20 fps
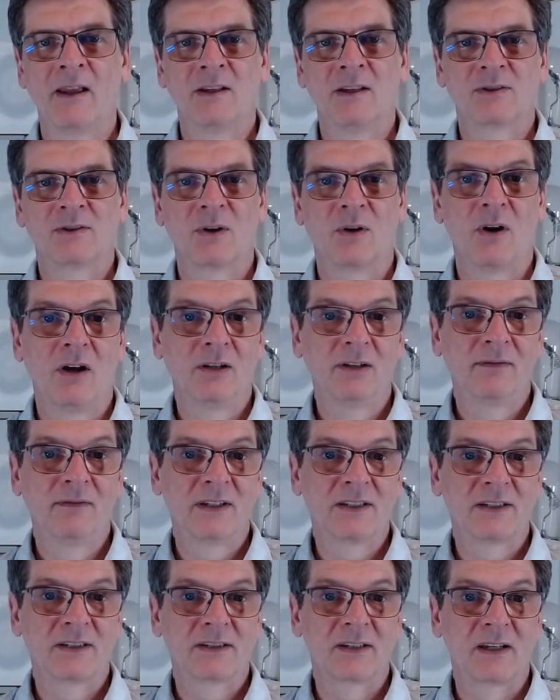So all of
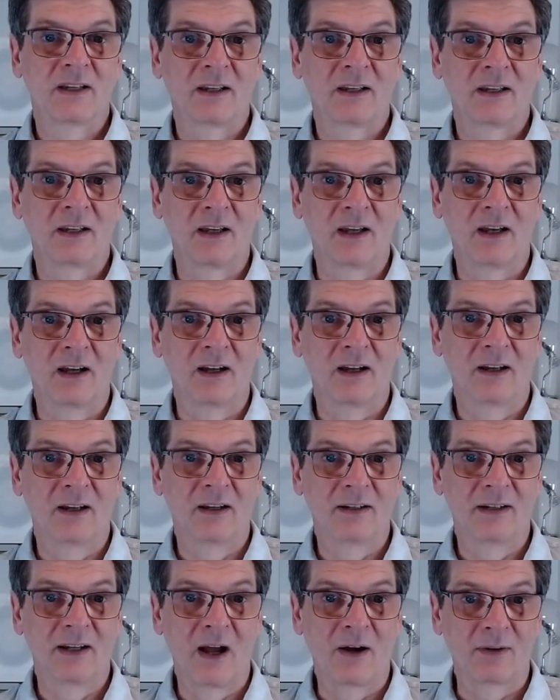this
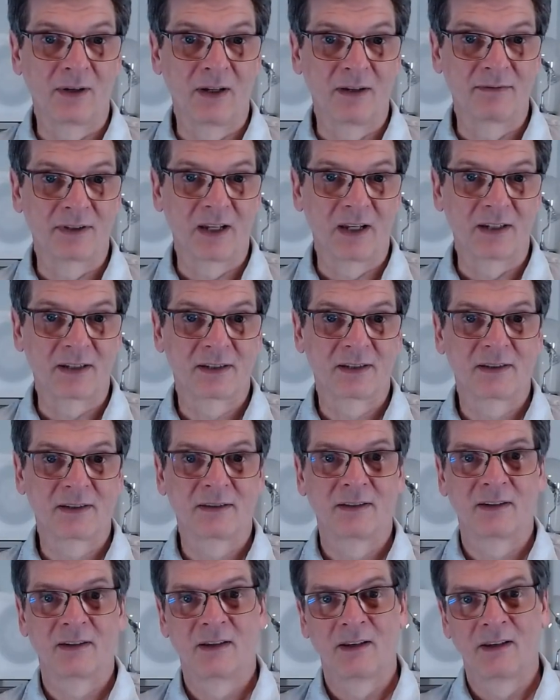now gives us
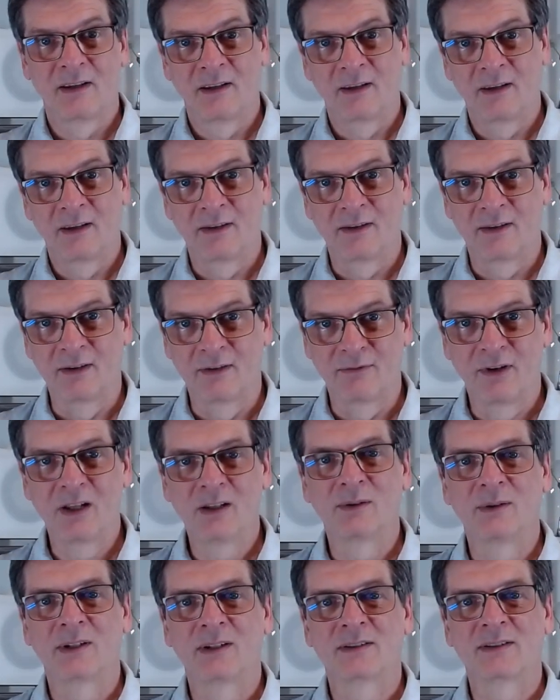the
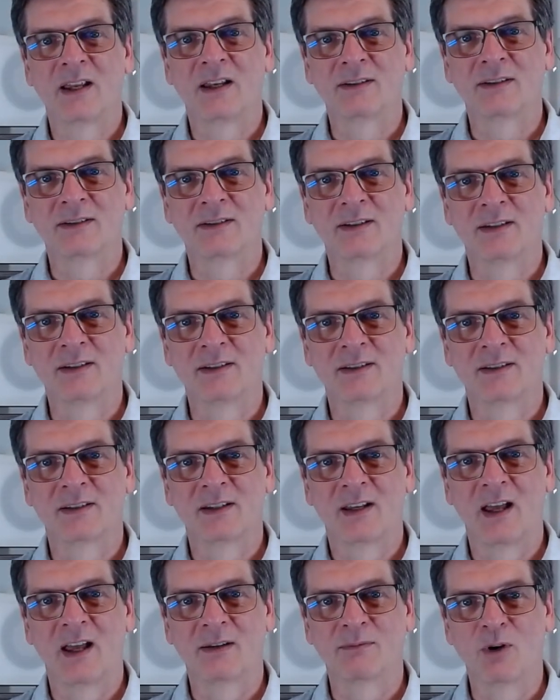following sentences
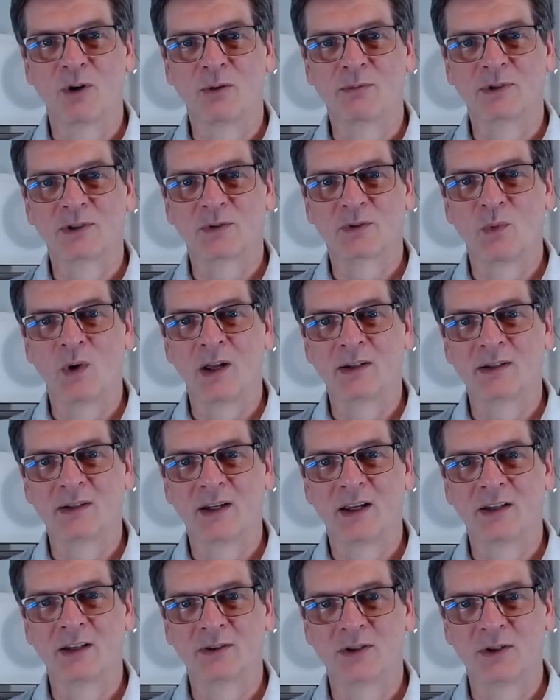at moments 1
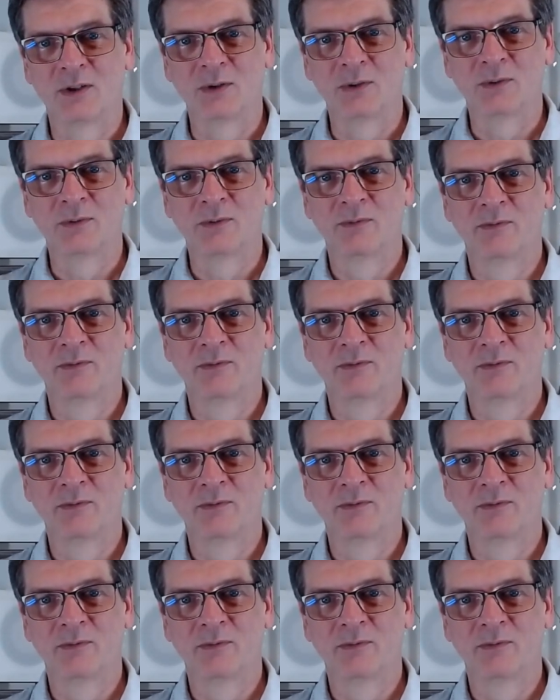and 2.